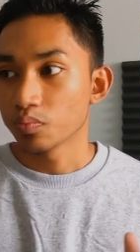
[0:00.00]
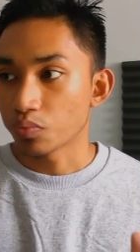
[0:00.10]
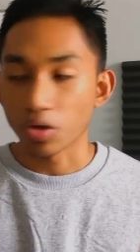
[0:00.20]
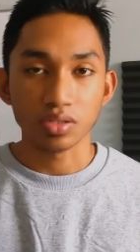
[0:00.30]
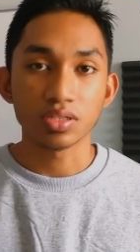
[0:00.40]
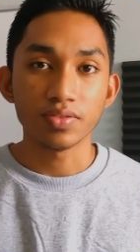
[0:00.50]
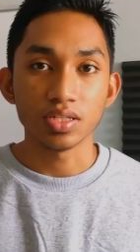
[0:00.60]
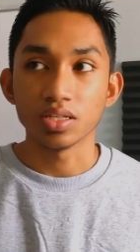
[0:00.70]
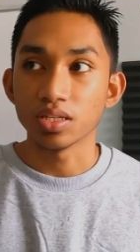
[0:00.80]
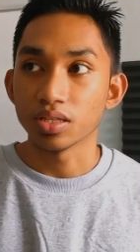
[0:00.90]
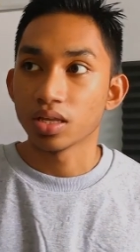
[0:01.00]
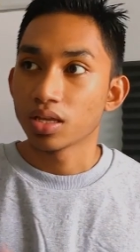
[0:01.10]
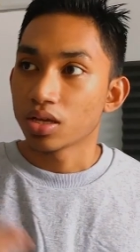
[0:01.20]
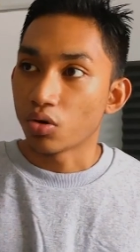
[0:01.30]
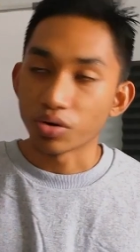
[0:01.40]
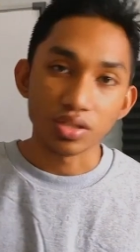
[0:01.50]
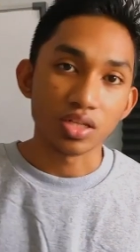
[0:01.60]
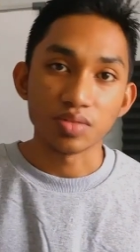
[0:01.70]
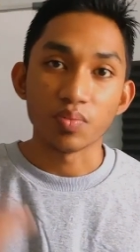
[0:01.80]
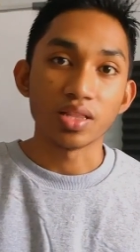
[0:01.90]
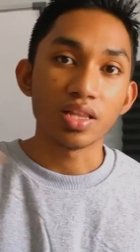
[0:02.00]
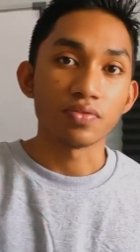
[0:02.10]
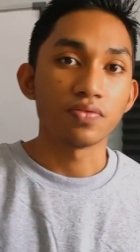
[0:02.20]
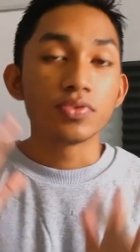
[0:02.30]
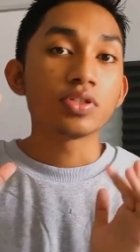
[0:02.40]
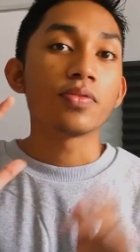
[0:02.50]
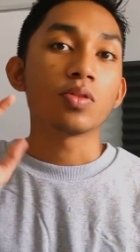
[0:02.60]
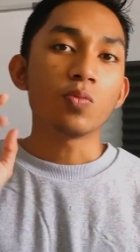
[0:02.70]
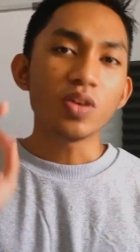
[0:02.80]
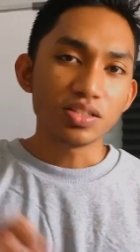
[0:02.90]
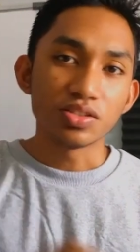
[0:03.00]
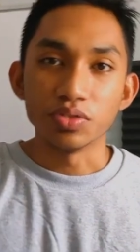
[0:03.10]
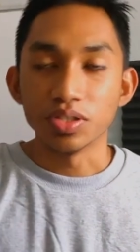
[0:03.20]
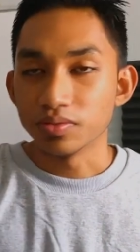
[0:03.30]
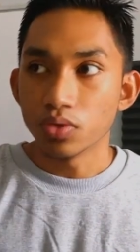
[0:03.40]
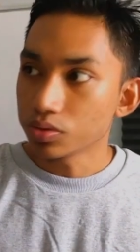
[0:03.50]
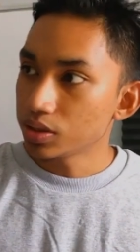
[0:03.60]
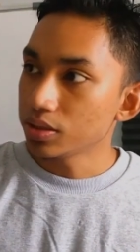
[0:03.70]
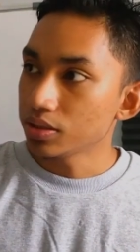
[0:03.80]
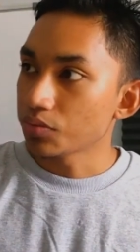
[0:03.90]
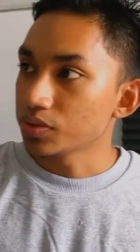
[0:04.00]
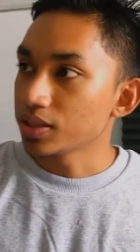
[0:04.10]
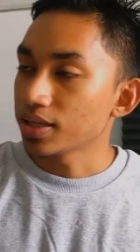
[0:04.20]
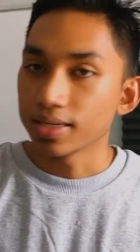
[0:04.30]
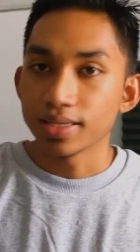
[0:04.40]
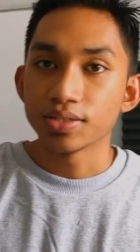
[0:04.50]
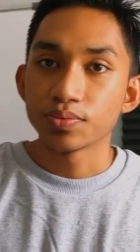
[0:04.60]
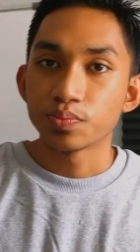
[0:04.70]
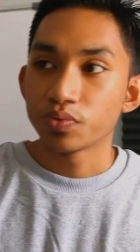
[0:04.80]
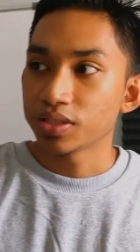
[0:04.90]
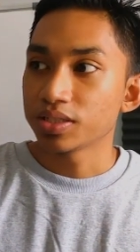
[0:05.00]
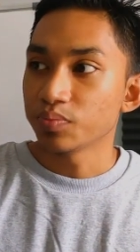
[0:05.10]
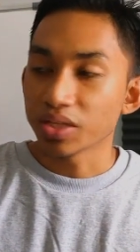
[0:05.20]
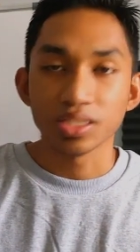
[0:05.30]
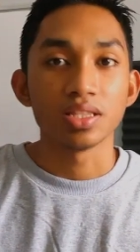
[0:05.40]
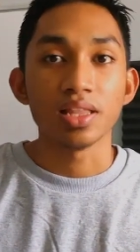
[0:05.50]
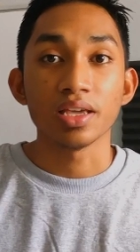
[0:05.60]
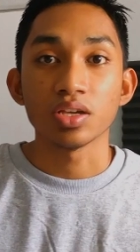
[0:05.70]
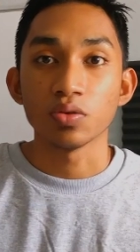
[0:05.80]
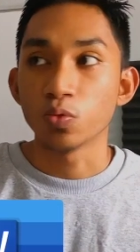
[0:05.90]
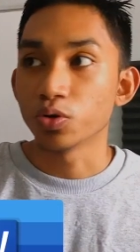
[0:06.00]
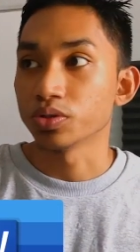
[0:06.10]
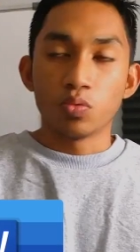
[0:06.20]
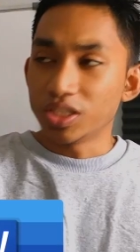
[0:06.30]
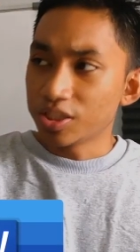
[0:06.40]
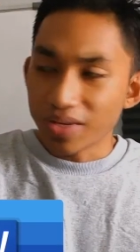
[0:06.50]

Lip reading: productivity, in organizing my life. First of all, what is Notion? Notion, I would say, is pretty much like a Word, which is